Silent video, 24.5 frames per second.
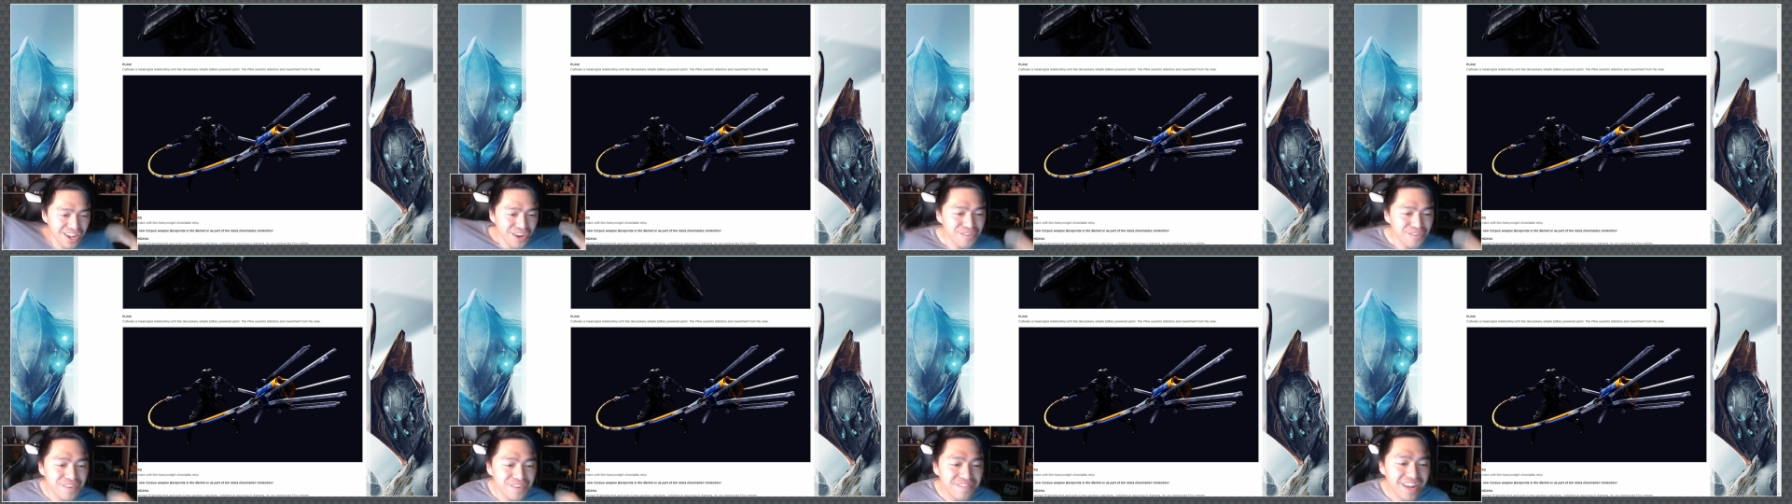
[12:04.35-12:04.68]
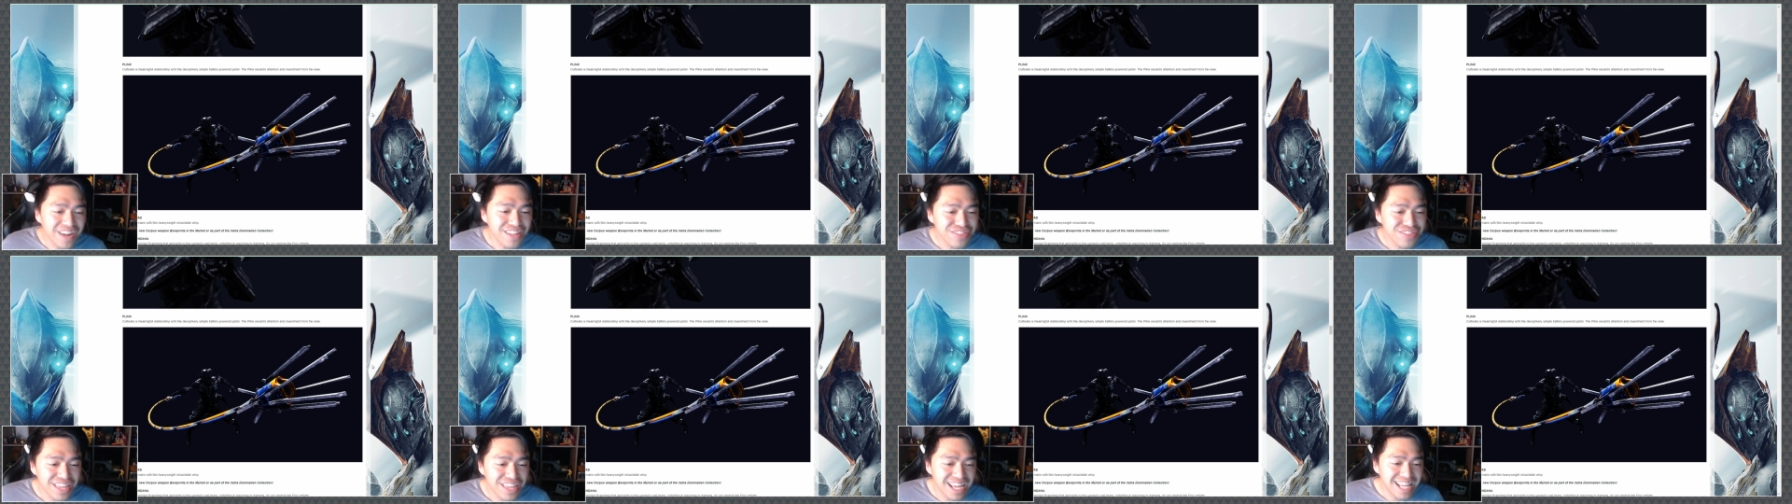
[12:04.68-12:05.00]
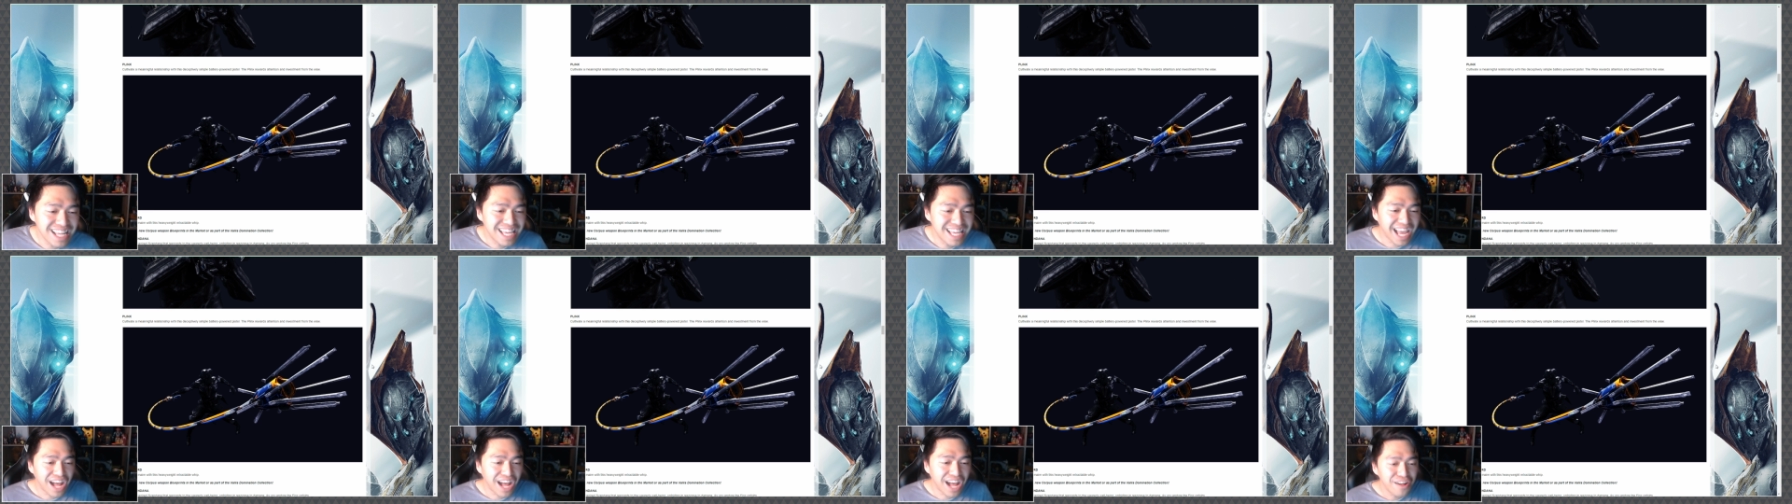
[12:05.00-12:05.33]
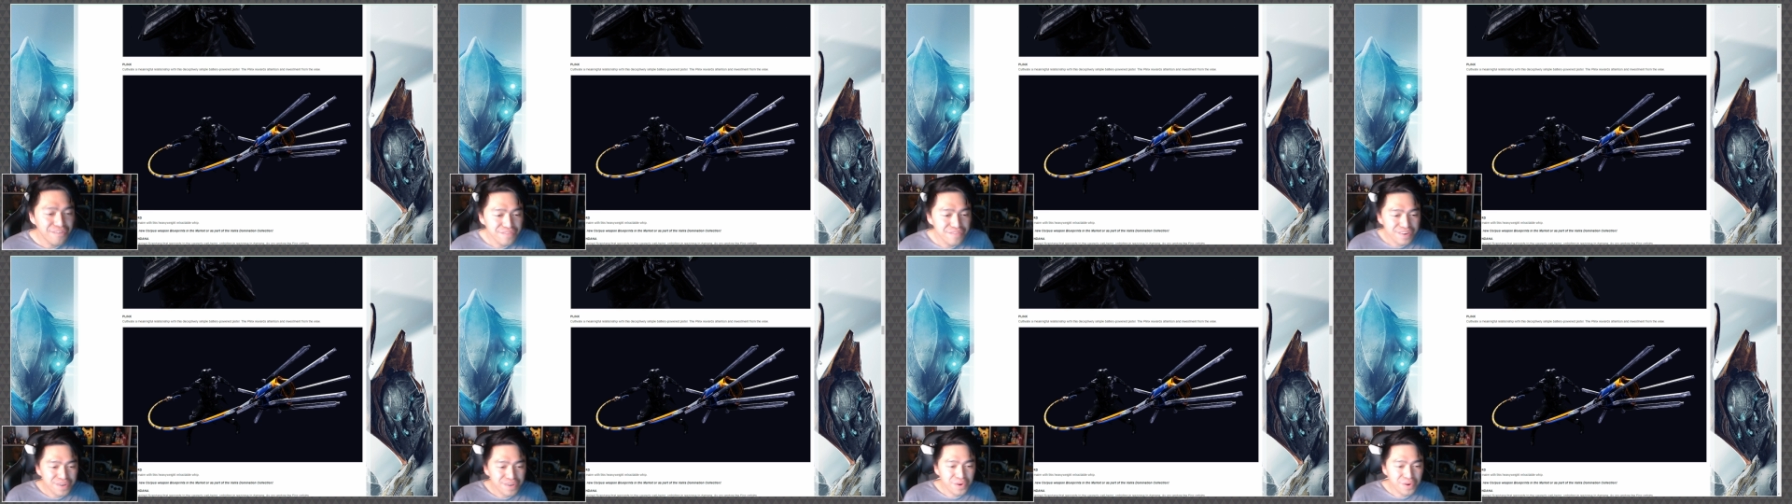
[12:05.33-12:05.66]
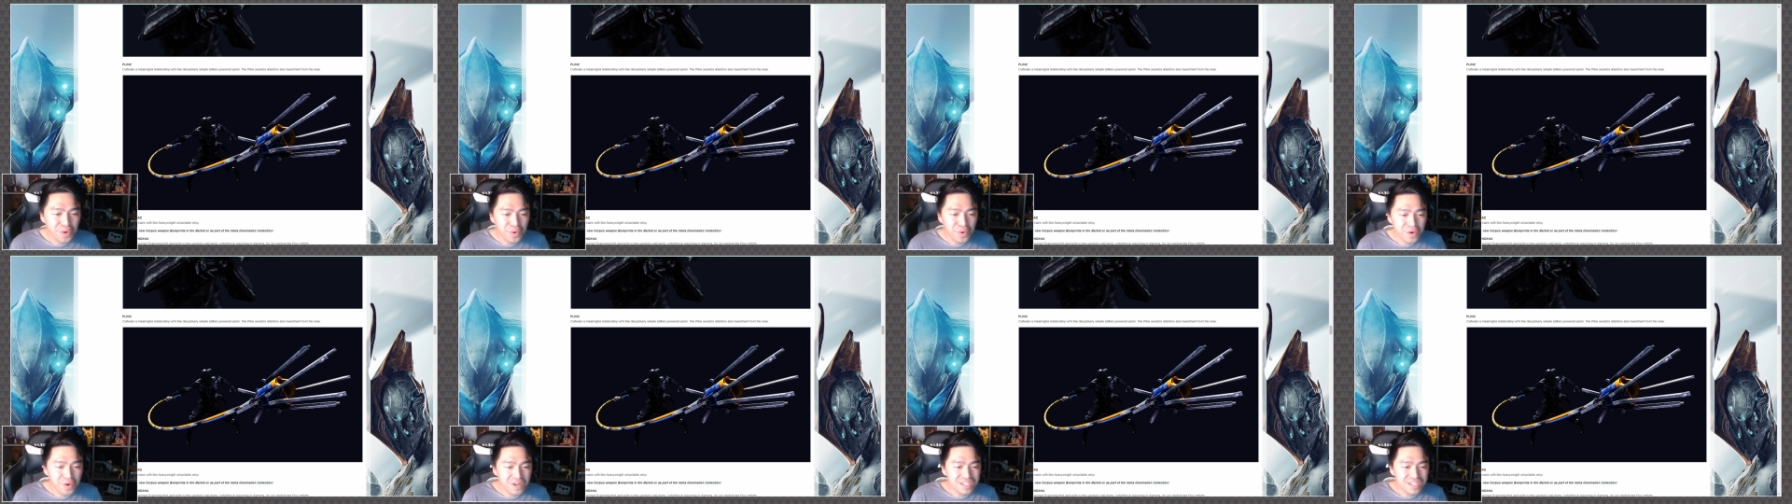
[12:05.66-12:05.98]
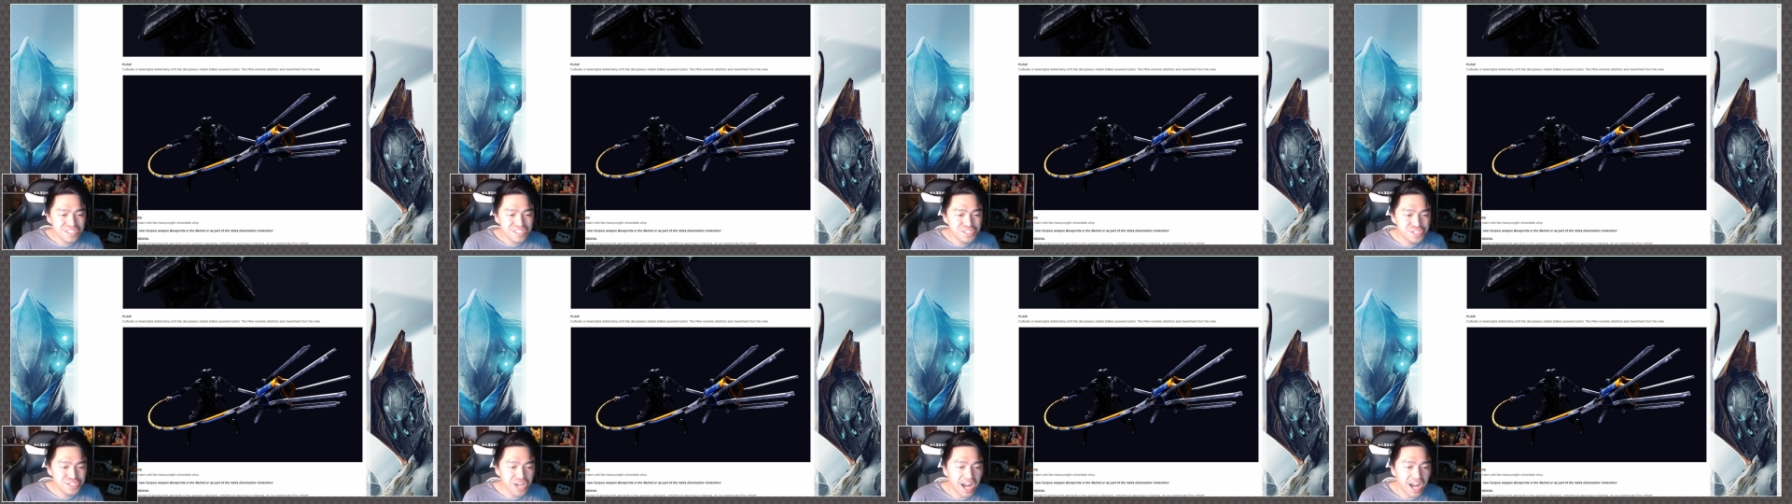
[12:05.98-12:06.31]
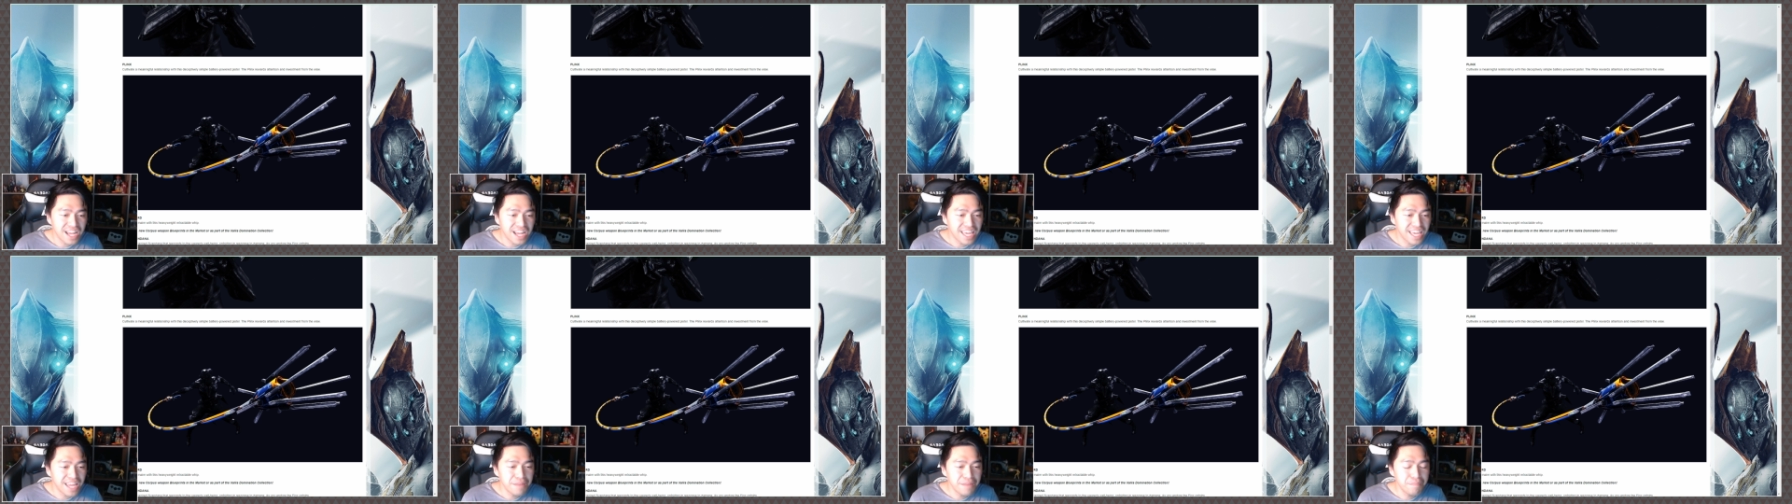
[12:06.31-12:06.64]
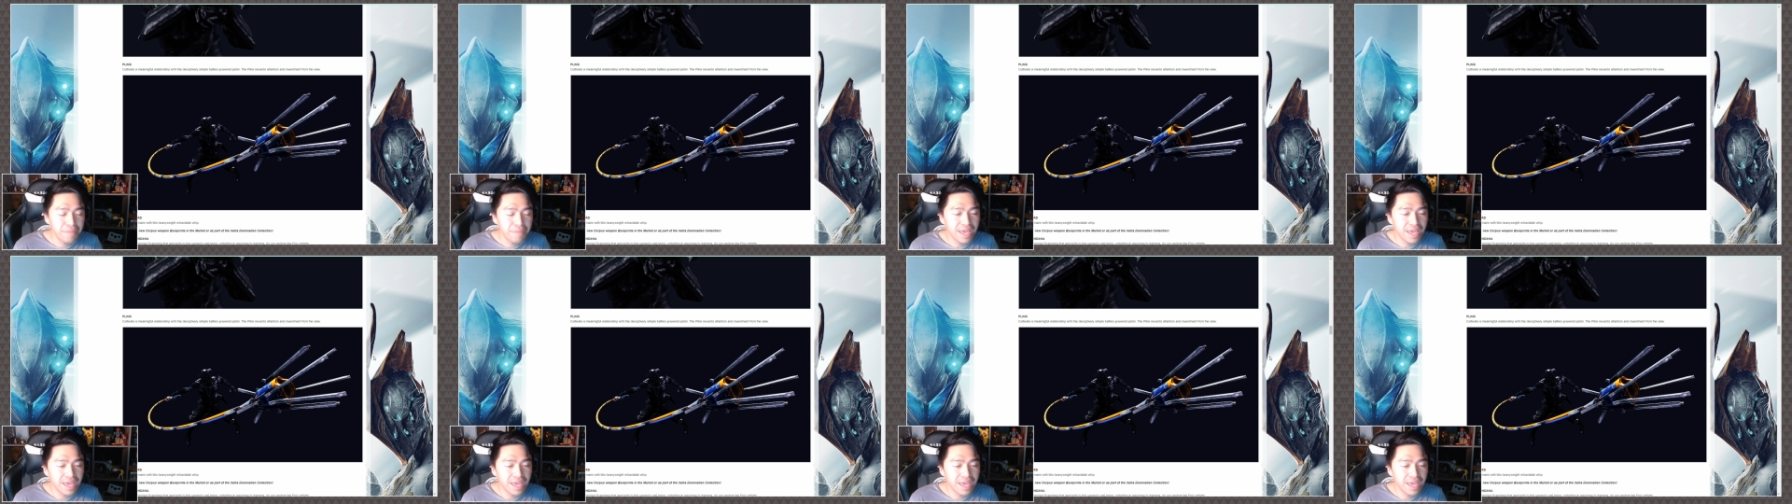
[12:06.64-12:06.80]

We've got the Galvacord Shock and